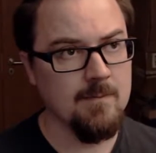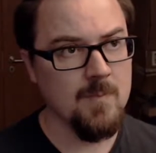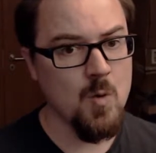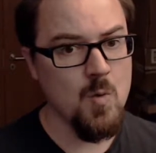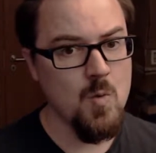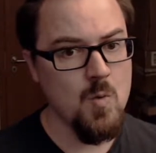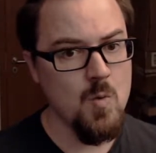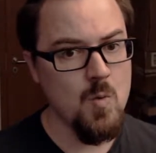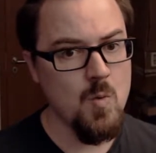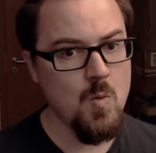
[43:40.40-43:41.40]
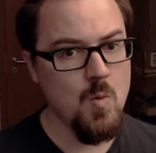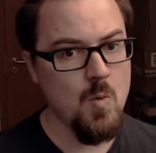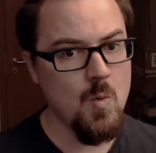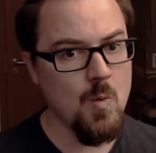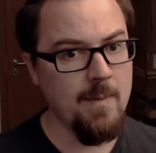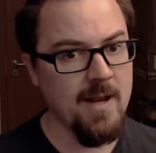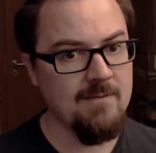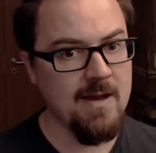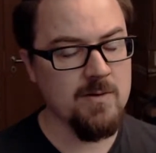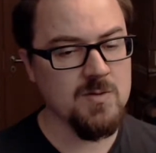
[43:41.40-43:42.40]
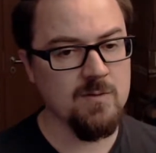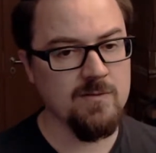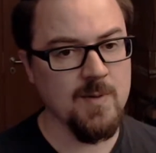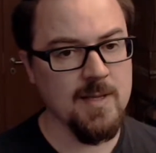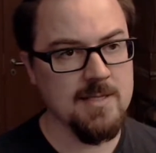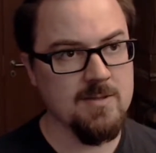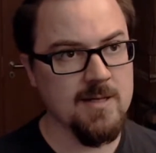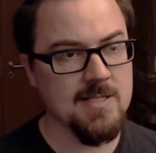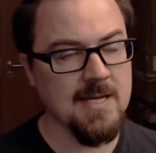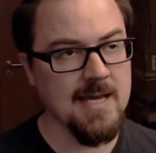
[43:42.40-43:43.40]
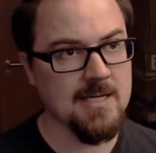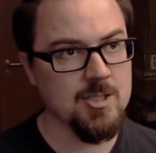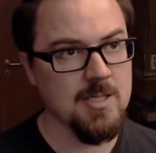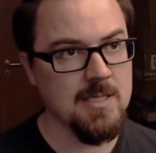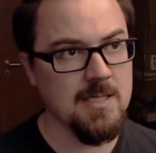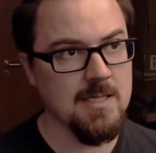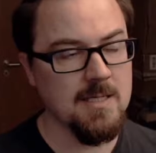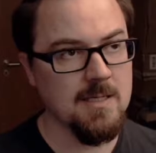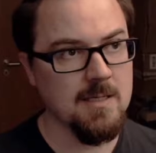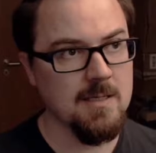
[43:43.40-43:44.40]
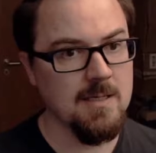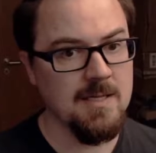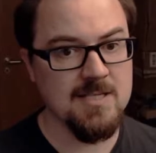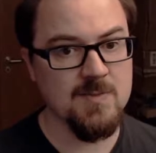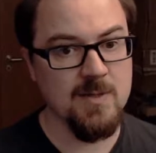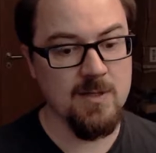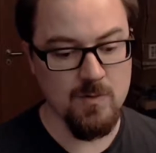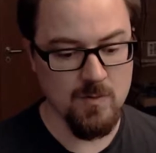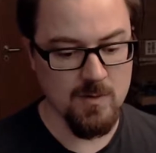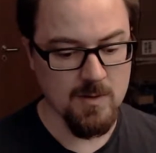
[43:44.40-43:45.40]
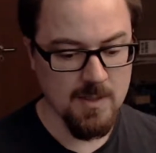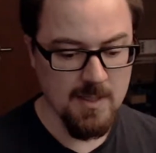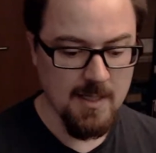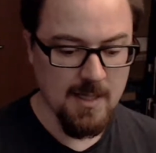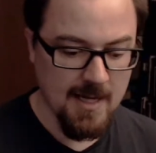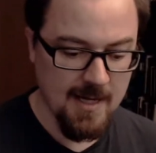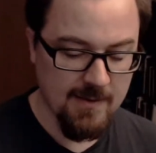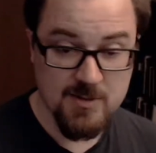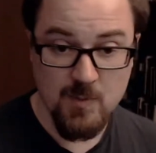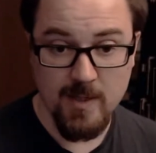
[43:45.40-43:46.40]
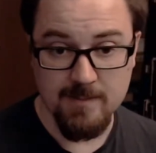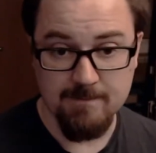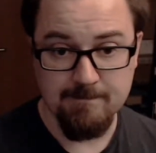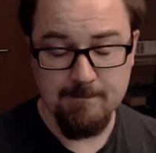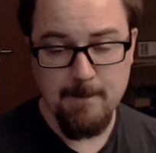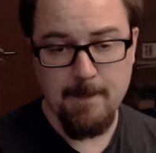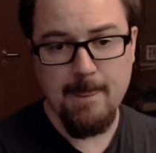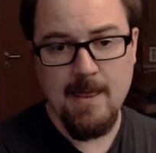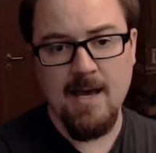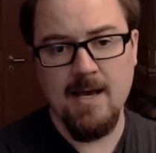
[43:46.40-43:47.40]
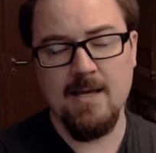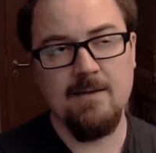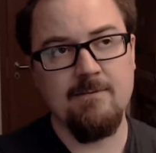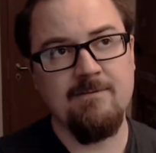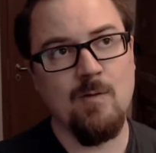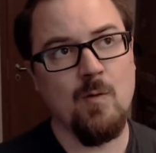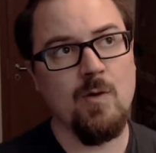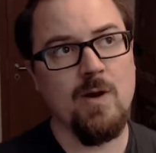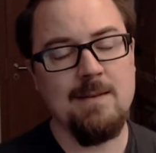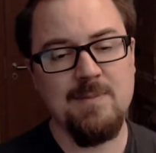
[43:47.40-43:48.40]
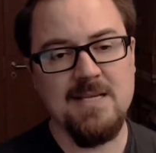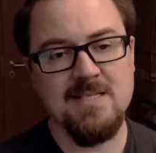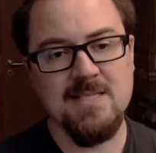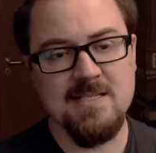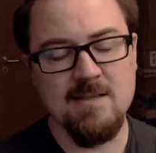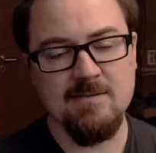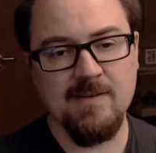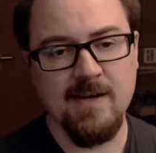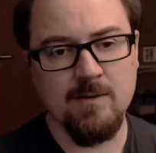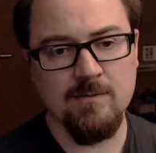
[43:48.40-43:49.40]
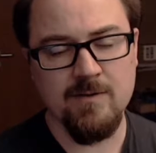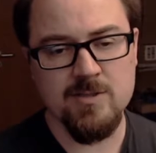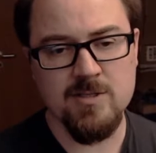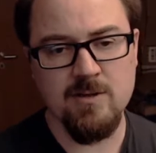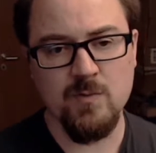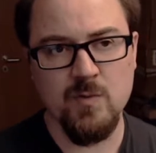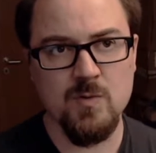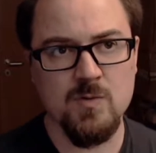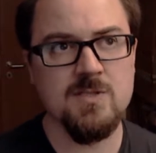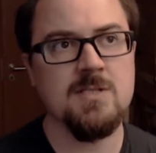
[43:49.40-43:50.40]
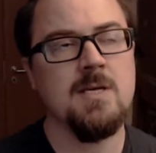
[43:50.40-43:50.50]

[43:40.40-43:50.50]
Ooh, we might have a house rule for Twilight 2000, actually. Yes, we do. There's one. For NPCs in the final version of the rules,